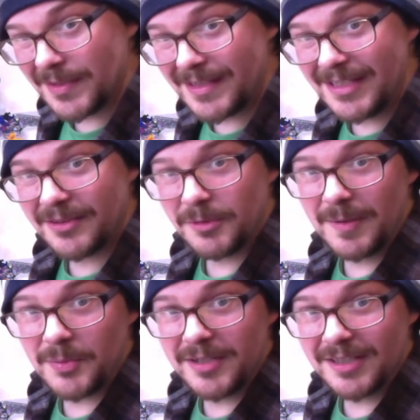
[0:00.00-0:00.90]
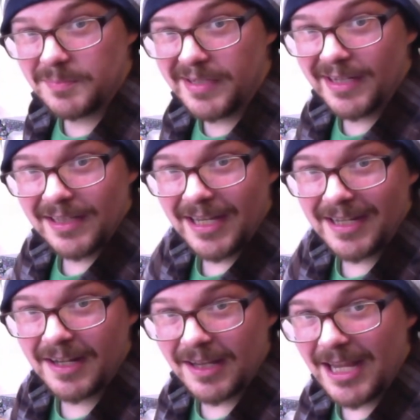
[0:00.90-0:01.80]
that these 3D printed
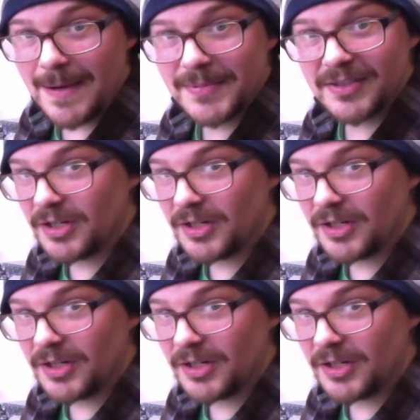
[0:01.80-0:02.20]
PLA clamps